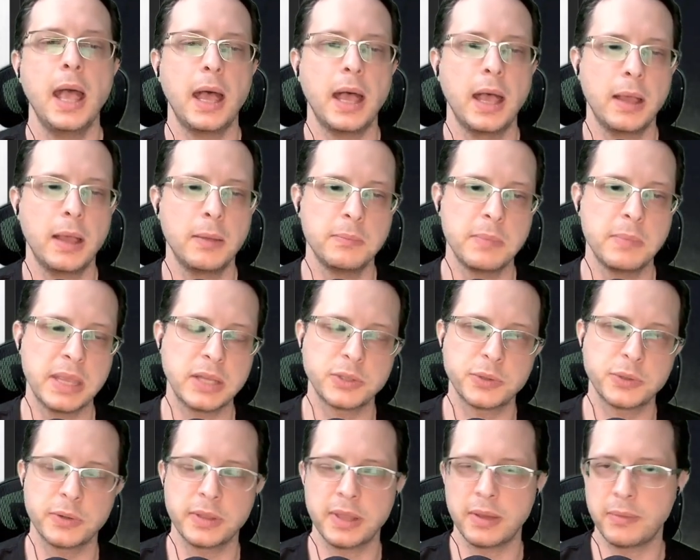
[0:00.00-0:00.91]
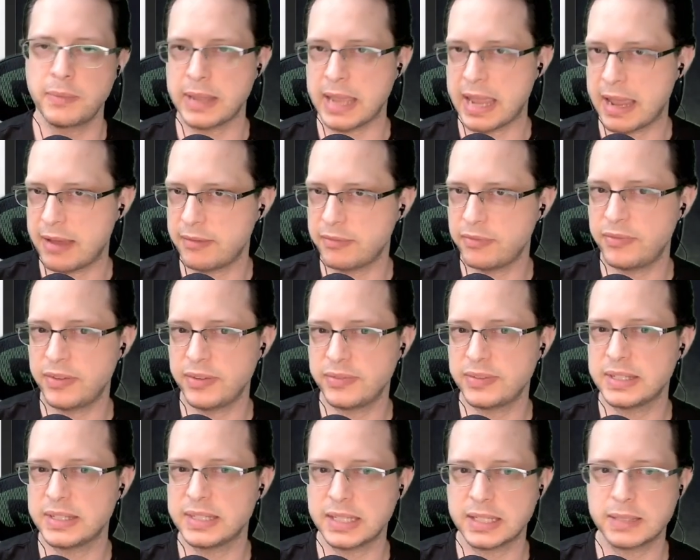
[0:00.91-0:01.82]
Make sure that we have
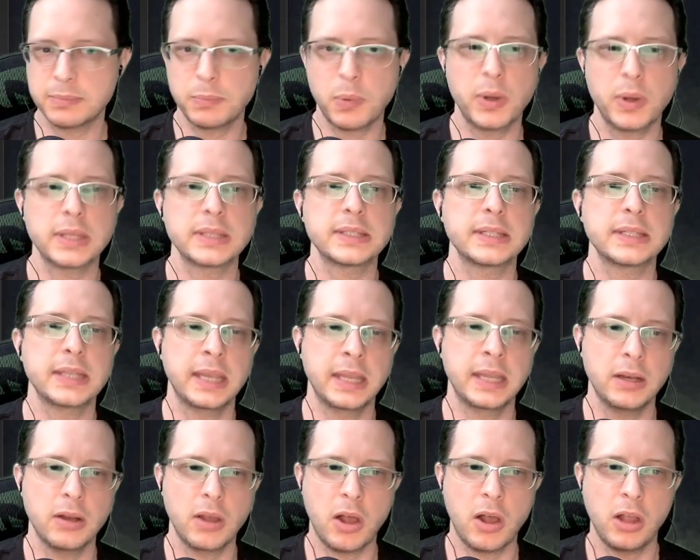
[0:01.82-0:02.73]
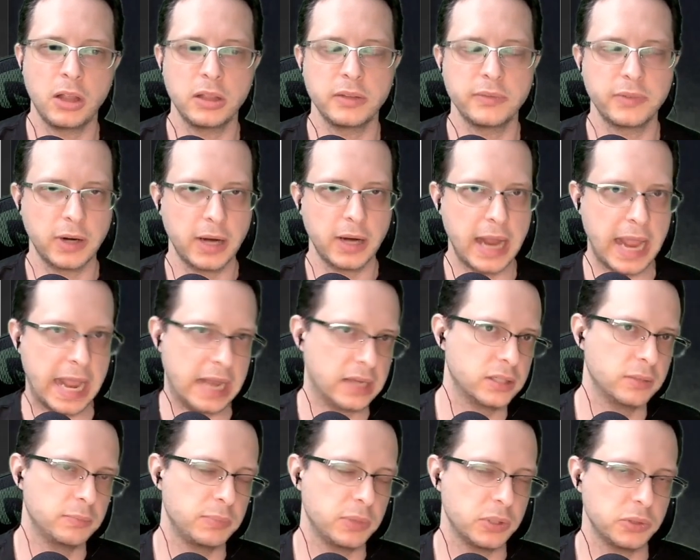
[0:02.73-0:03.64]
56 points in all of our
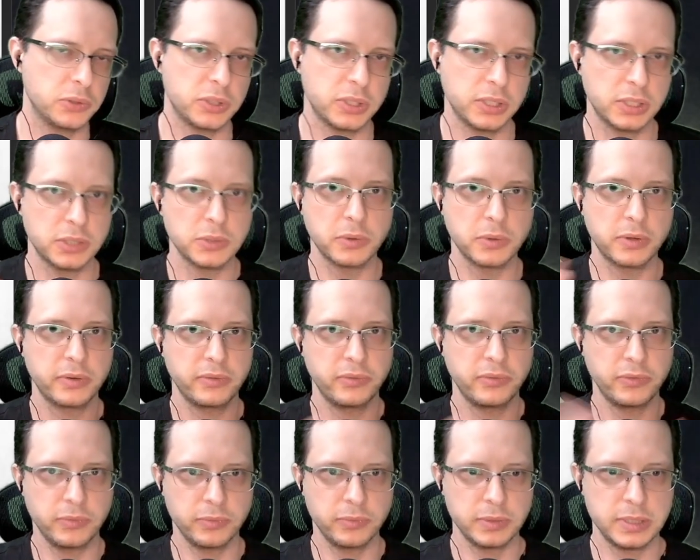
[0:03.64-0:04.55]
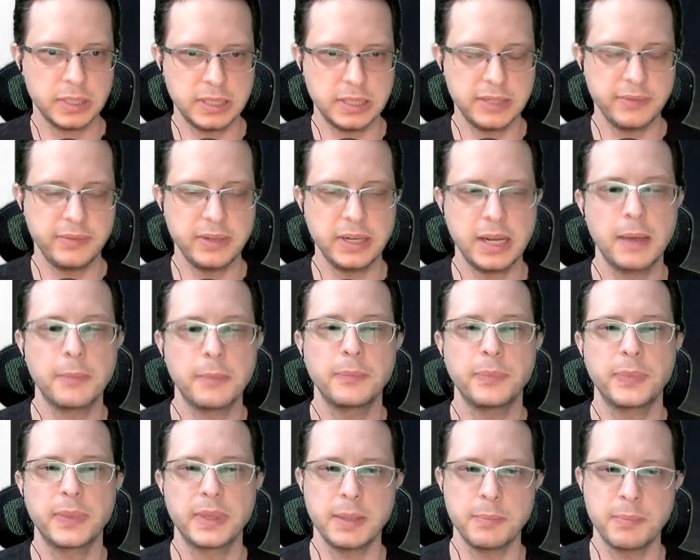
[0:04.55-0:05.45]
attributes sort of divvied up.
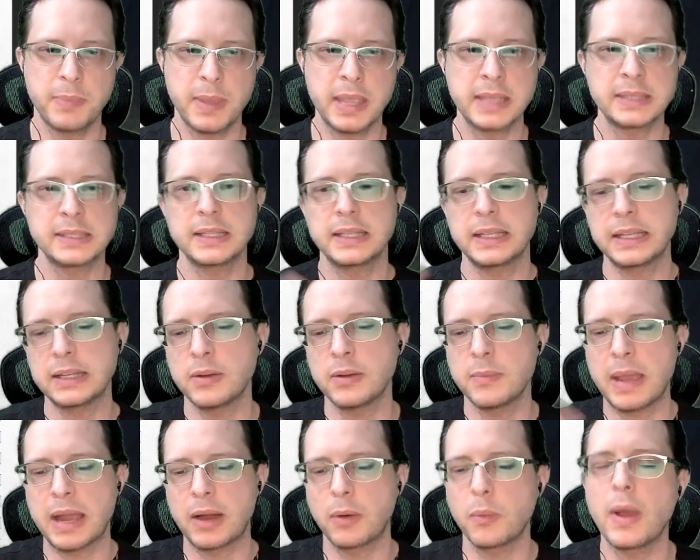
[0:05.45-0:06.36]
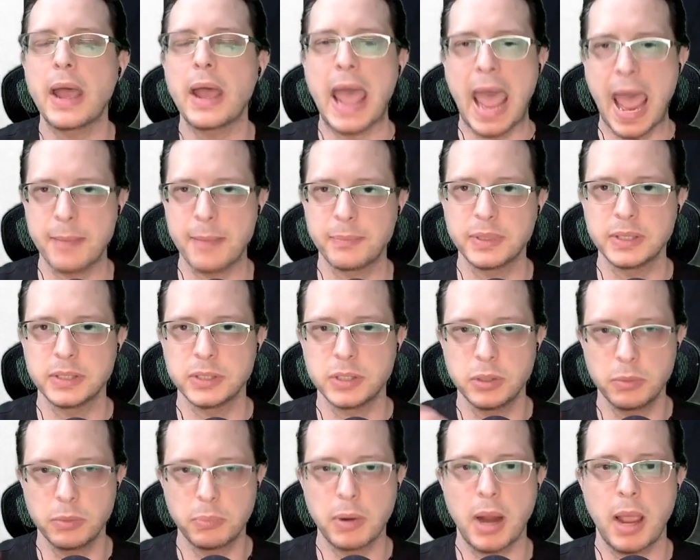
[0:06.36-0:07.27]
Basically, no matter what happens,
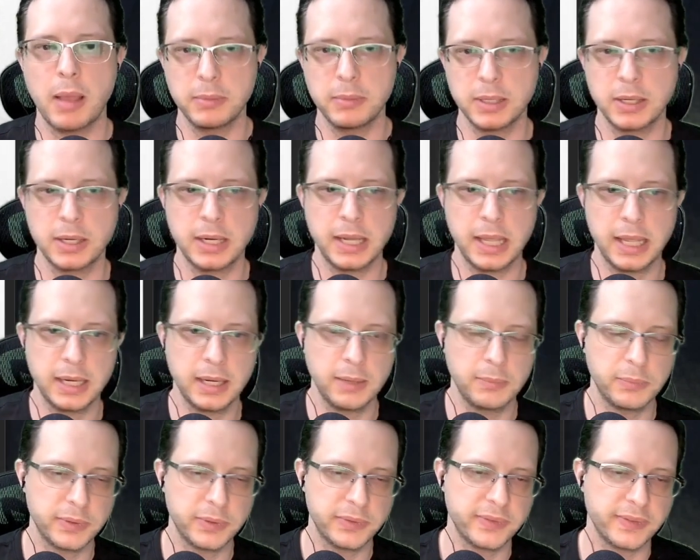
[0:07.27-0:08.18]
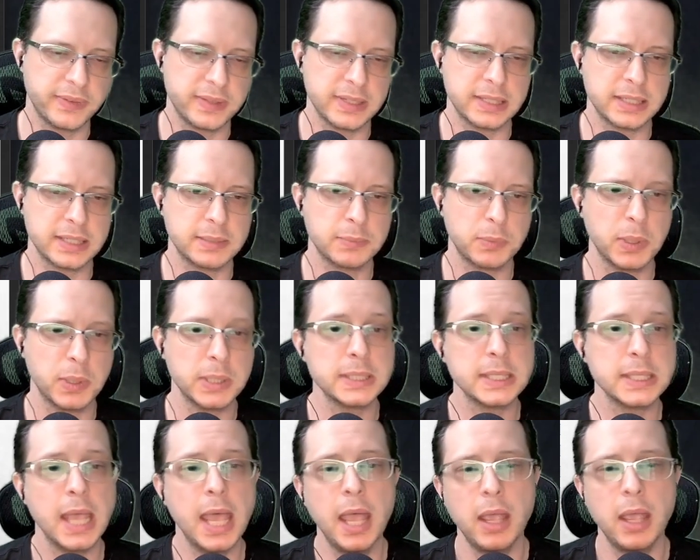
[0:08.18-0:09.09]
you're probably going to end up with 56 points,
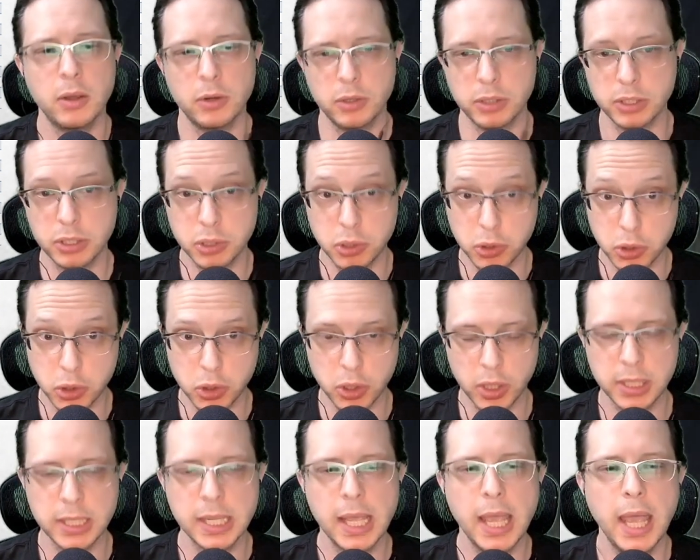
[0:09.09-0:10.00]
or at least you should.